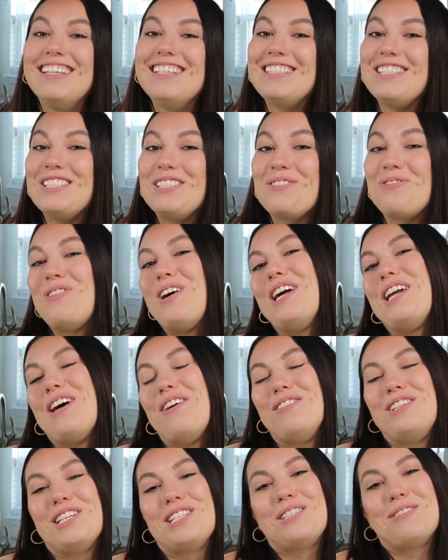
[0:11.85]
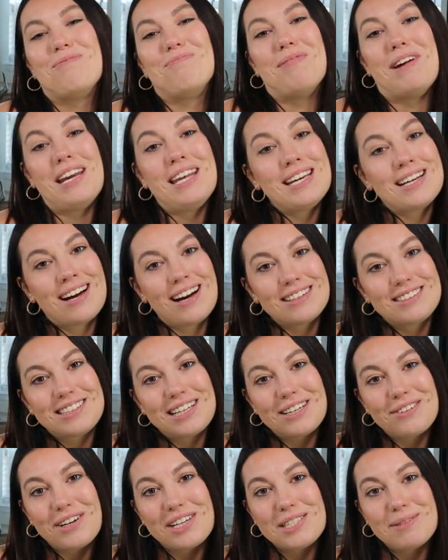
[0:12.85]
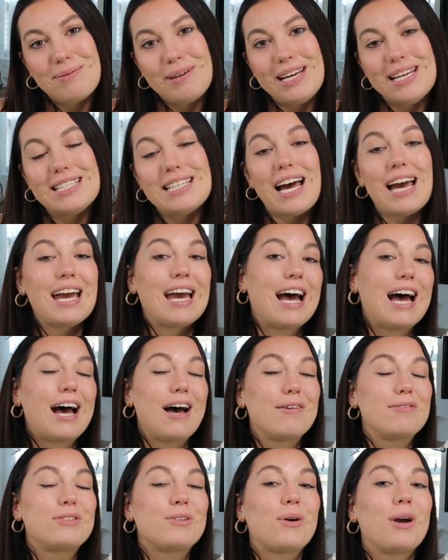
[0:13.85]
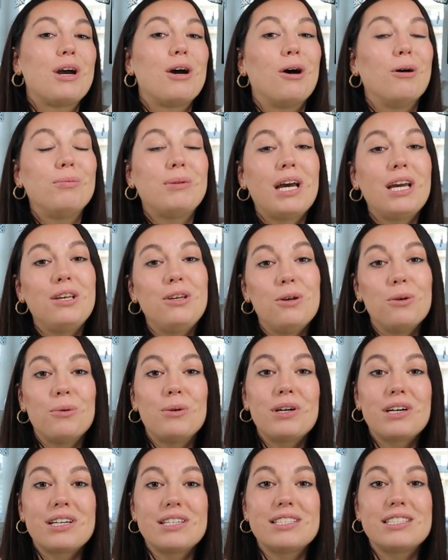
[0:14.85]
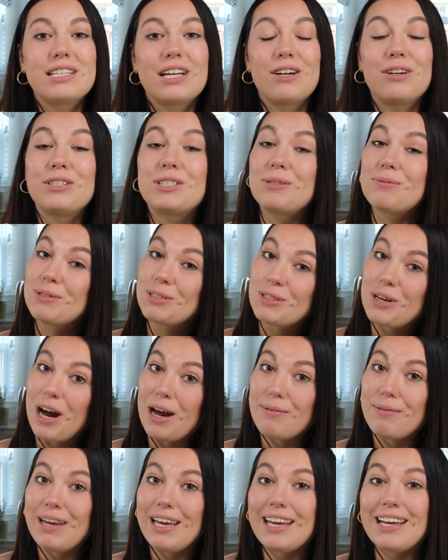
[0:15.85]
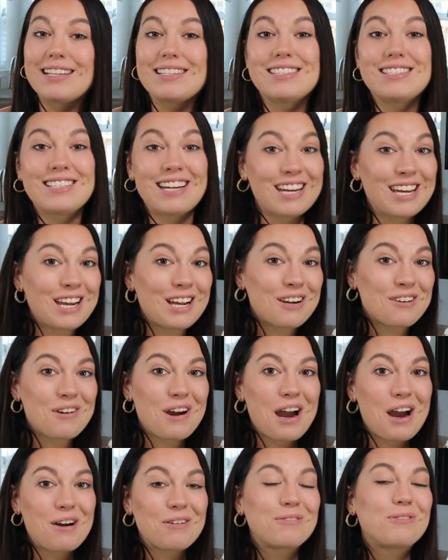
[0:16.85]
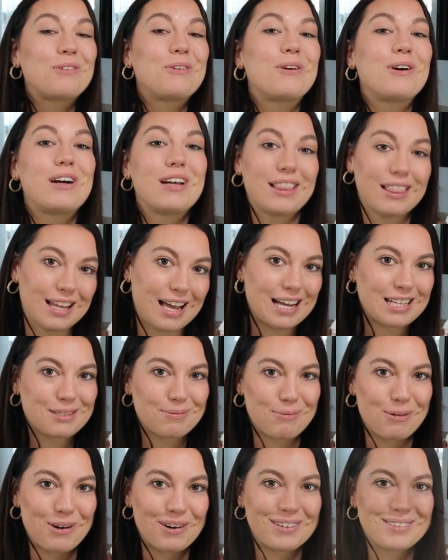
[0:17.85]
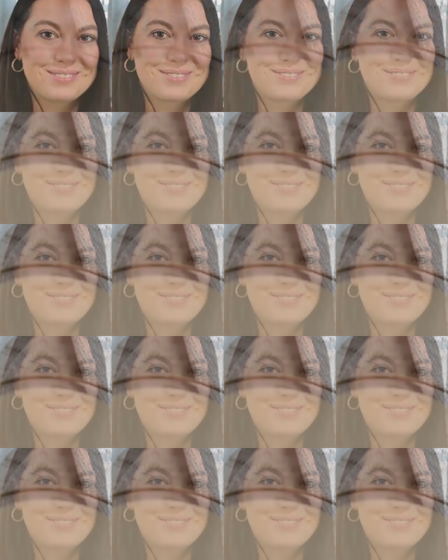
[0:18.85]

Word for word: This is one of just many cocktail recipes I have so I hope that you will consider subscribing and sticking around for lots more.